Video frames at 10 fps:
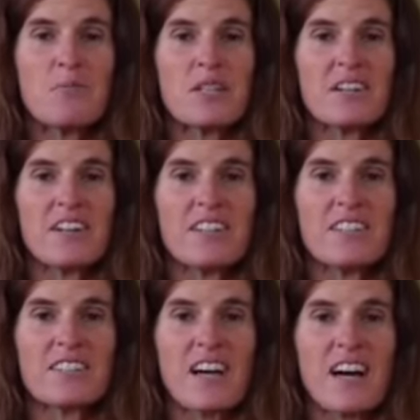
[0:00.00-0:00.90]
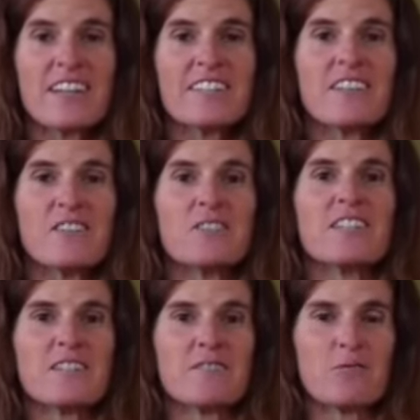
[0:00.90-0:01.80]
because I know that
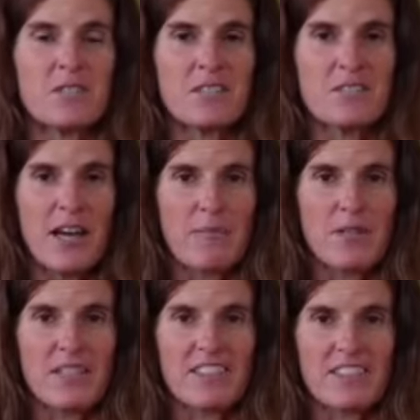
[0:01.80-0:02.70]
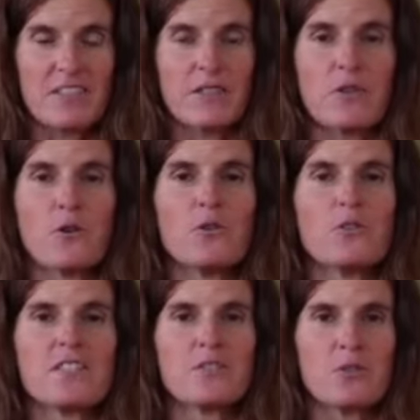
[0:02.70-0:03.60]
everyone is tapping into their own
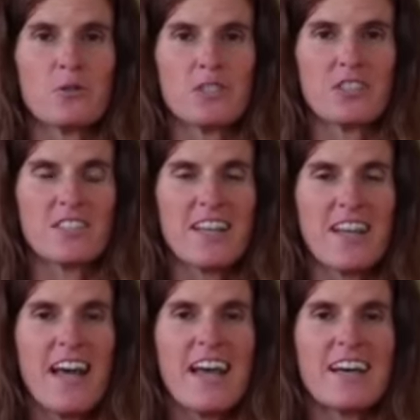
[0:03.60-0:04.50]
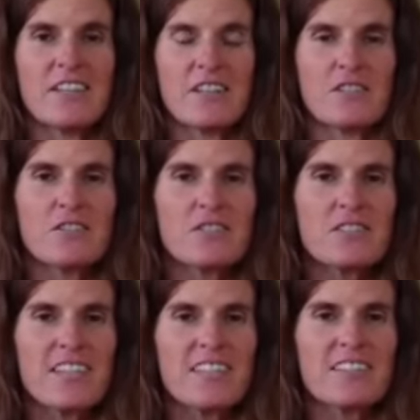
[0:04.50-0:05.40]
intuition and they
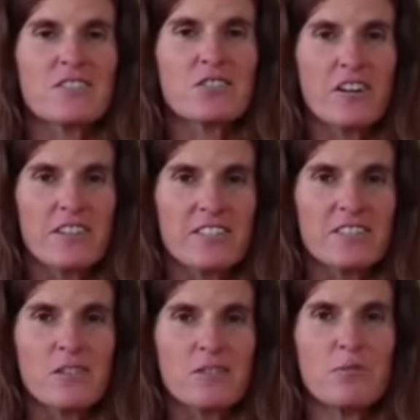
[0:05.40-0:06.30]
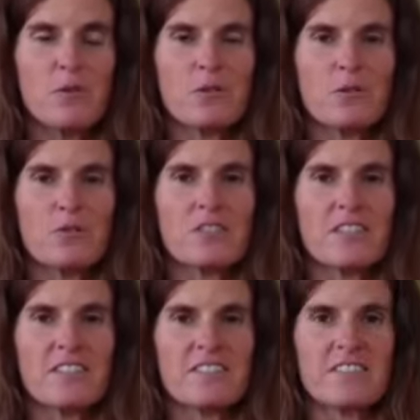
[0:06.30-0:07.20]
understand the target of the pose. They
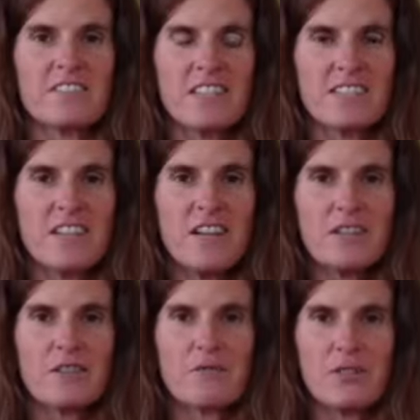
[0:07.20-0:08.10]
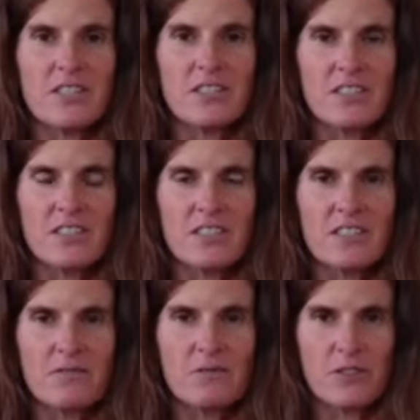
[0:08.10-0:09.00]
understand the reason
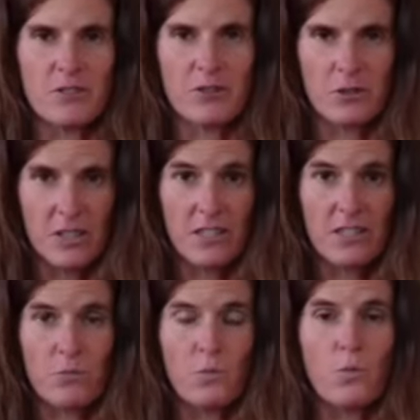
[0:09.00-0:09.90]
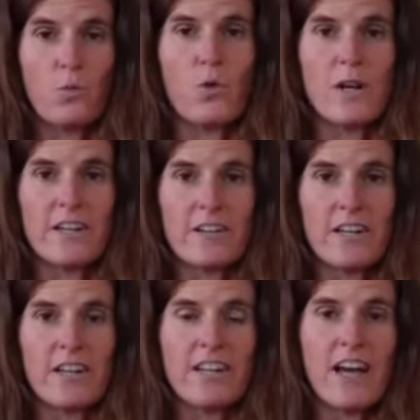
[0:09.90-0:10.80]
they're doing it and where
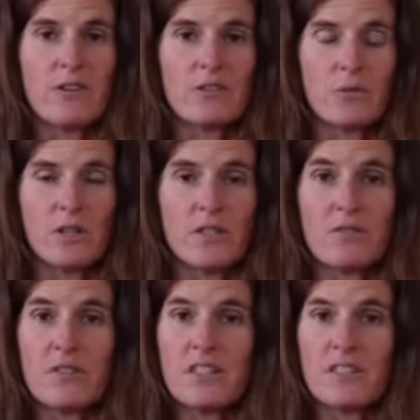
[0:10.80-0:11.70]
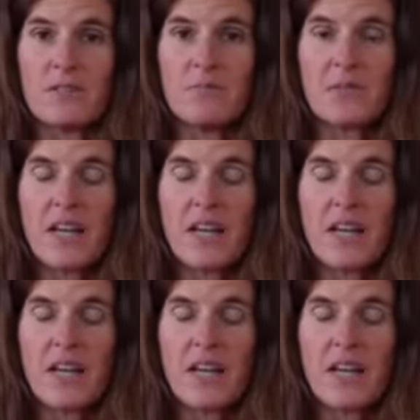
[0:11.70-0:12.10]
and how they want to feel it.